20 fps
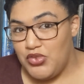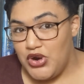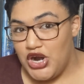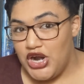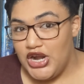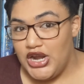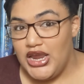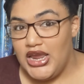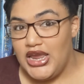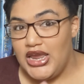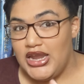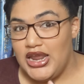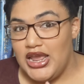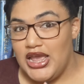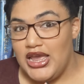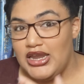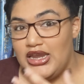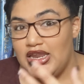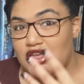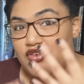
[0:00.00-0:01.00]
part in
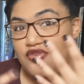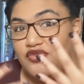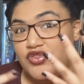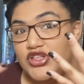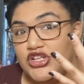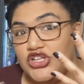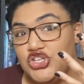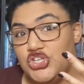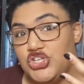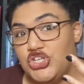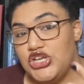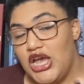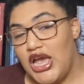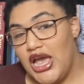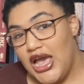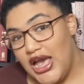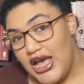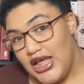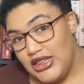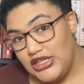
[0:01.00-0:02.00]
any of the
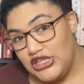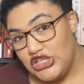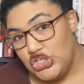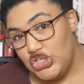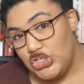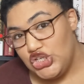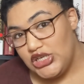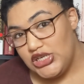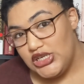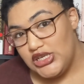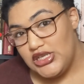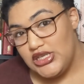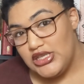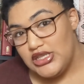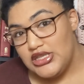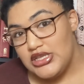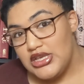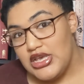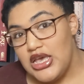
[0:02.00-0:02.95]
challenges.